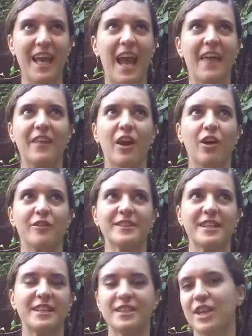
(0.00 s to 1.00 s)
and then all of a
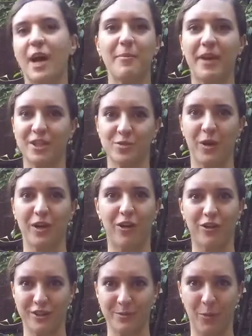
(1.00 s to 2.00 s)
sudden it's not manageable at
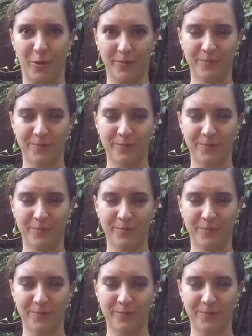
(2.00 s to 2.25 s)
all anymore.